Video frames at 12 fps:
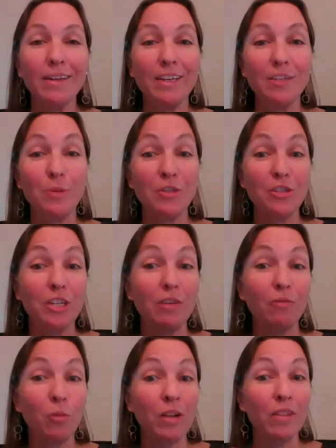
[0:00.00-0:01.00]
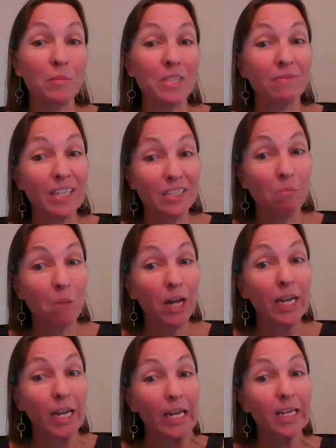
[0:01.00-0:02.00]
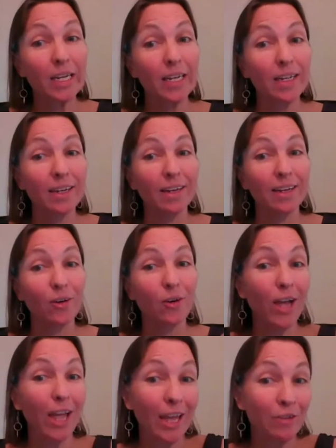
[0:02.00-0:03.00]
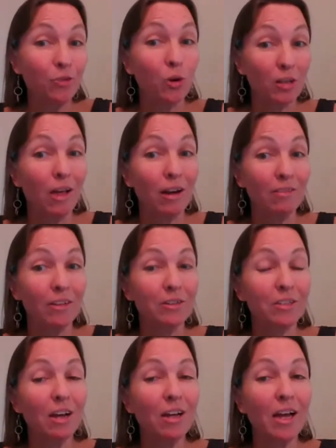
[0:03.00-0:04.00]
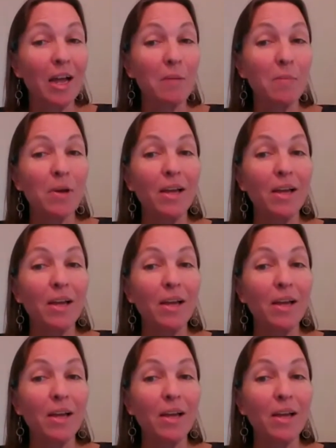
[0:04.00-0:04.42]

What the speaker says: especially if one of them has invested money and or a lot of their time,